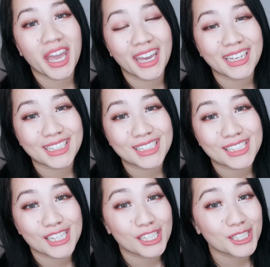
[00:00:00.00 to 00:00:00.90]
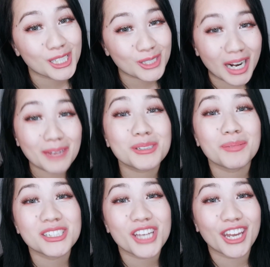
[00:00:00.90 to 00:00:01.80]
And subscribe to
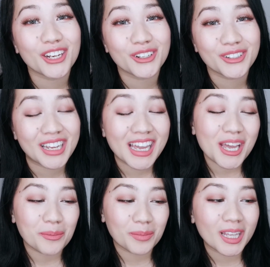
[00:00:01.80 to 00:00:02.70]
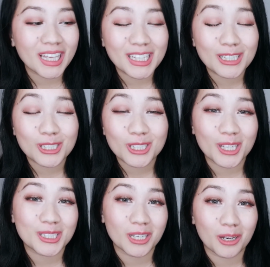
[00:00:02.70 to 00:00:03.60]
my channel, please,
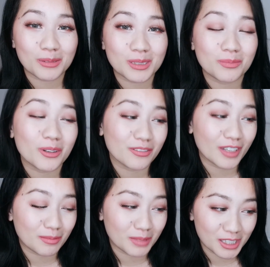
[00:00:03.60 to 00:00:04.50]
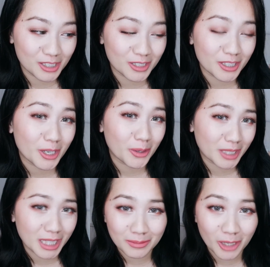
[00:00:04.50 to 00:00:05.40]
because it helps motivate me to, you know,
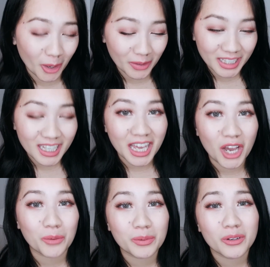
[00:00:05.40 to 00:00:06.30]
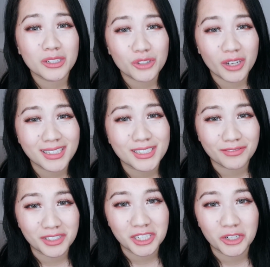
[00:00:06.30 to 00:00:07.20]
keep going. Hope you enjoyed this
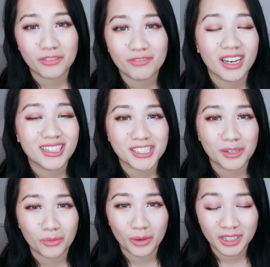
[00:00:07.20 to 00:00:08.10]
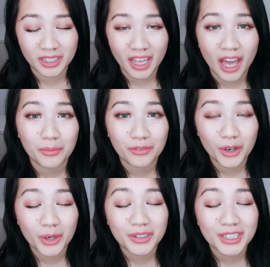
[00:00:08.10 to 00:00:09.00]
video, find it somewhat
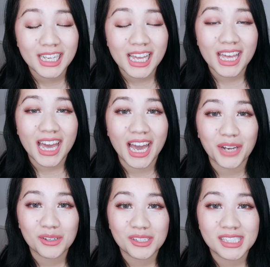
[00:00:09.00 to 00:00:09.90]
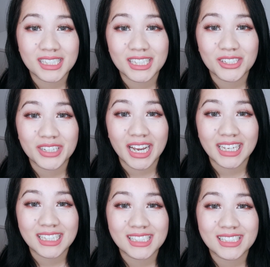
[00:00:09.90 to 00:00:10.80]
helpful. I will see you
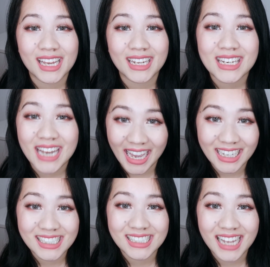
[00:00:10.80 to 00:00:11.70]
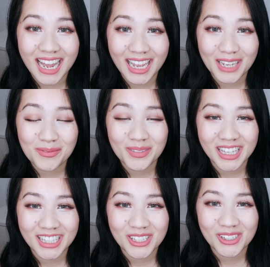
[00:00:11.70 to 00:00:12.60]
guys next time.
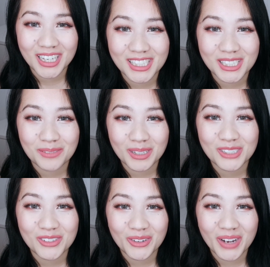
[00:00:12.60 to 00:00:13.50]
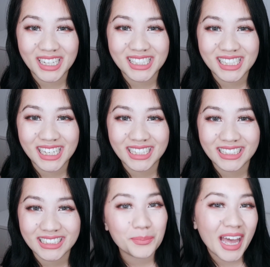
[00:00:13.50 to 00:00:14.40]
Thank you so much for
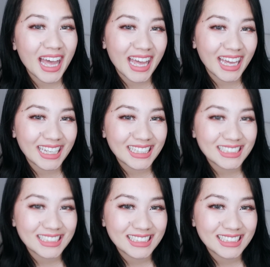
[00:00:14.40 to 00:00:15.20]
watching. Bye!